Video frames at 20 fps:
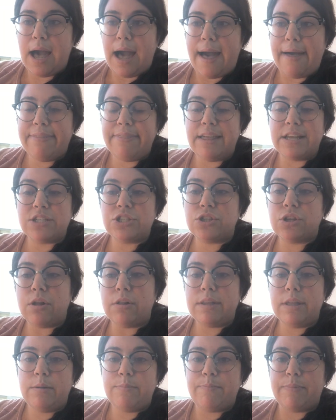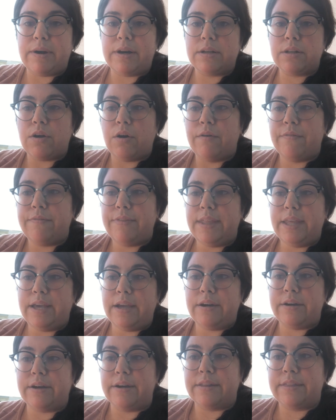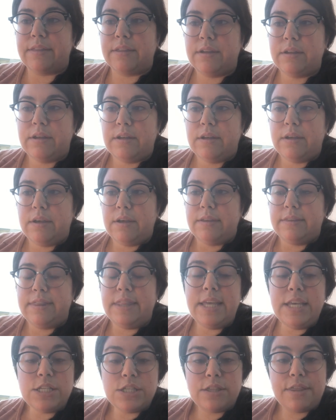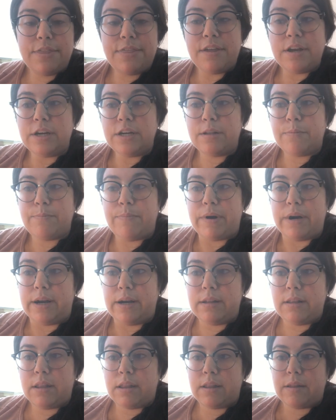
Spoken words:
and the solid part of the Earth. This third part